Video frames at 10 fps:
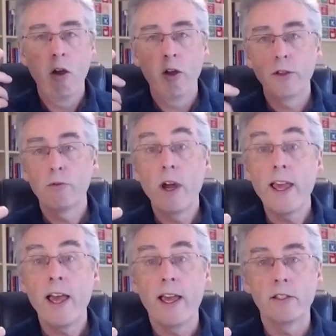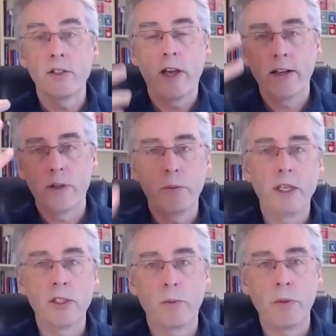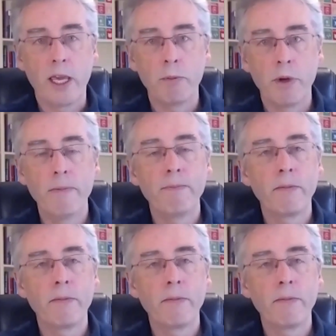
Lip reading: On the right hand side of the piece of paper,